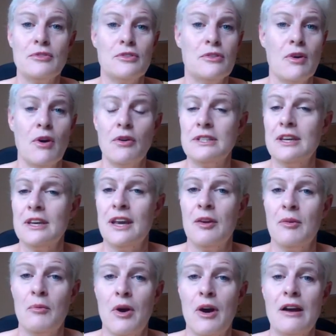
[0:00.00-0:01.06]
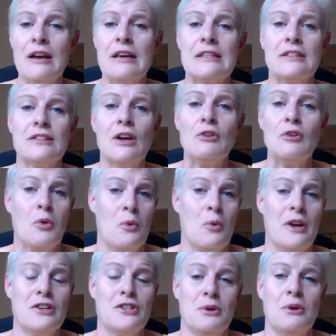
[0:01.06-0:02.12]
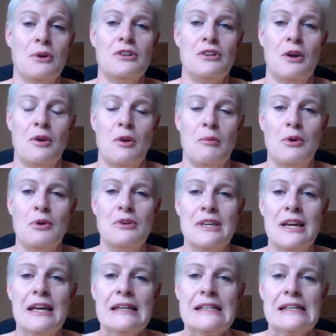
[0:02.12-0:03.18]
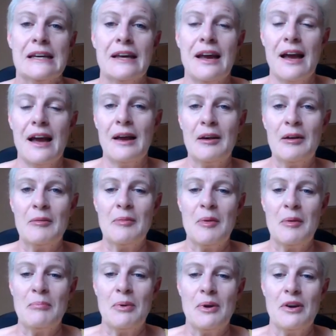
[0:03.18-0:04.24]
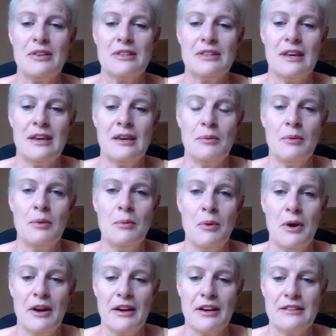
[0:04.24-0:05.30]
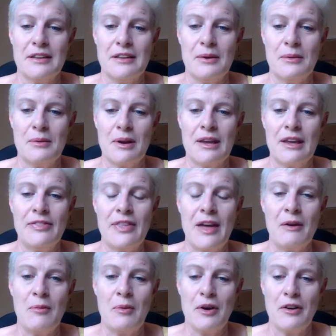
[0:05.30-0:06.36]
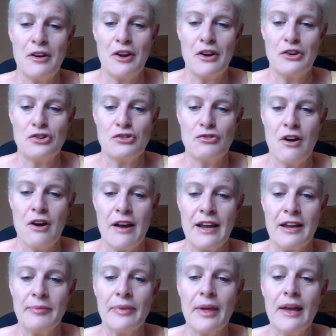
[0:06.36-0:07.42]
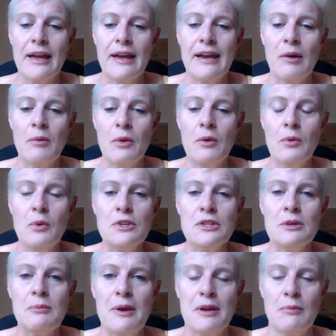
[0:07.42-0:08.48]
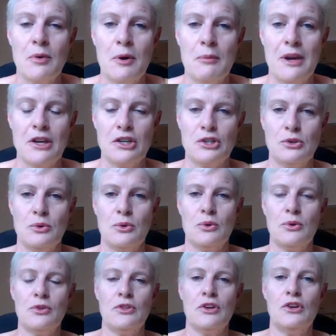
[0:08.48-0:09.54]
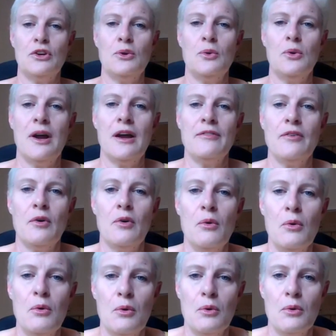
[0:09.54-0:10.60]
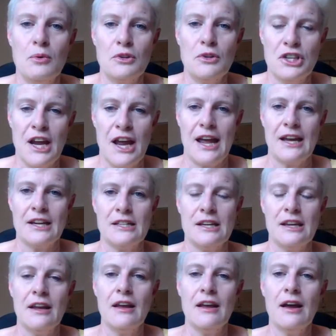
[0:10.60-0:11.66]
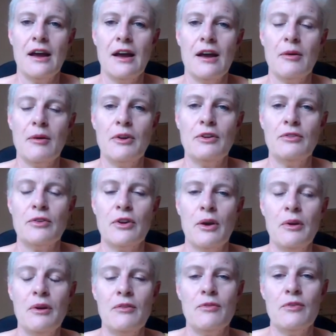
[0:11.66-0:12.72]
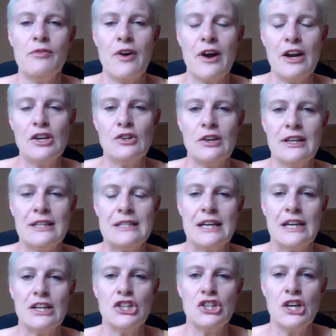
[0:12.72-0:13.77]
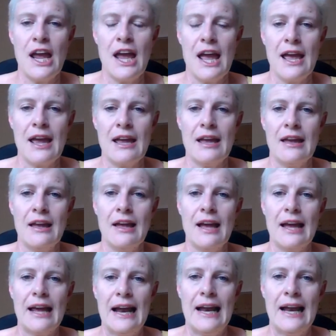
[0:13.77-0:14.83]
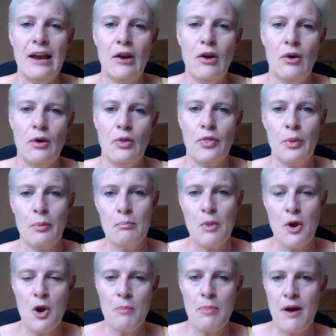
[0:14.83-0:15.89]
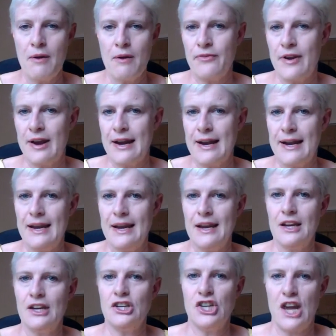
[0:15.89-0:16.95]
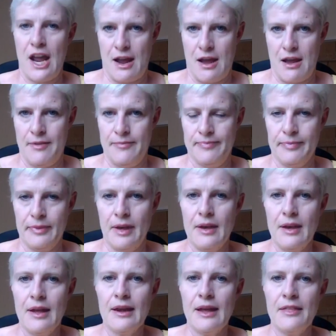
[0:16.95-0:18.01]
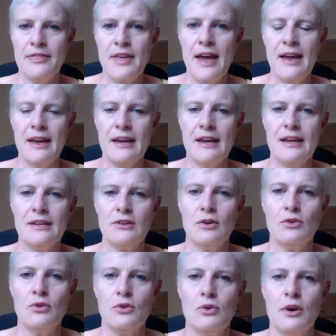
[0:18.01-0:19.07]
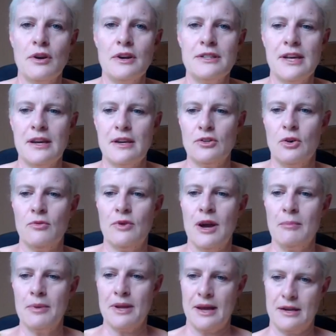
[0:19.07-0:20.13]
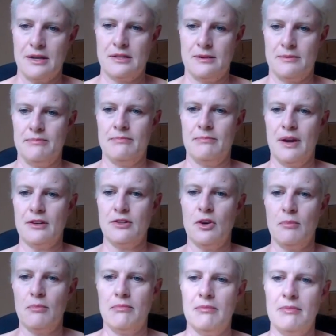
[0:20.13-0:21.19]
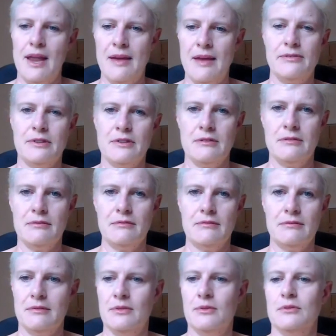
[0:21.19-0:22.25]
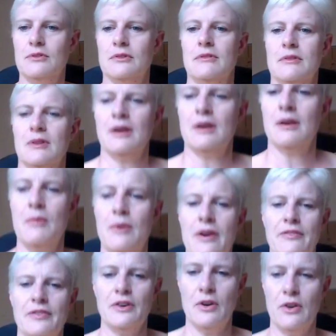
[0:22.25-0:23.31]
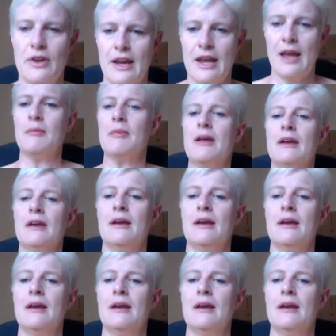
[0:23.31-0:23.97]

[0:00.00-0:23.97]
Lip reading: honestly, it works. Don't always do it, don't abuse it, but it will work. So give that one a try. Now, what I also want to make sure that you have all checked when you go in and revise your listing, check and click on the mobile friendly checker. Now that is on your, I'm going to say top right, but that's my top left, wherever you're looking at me.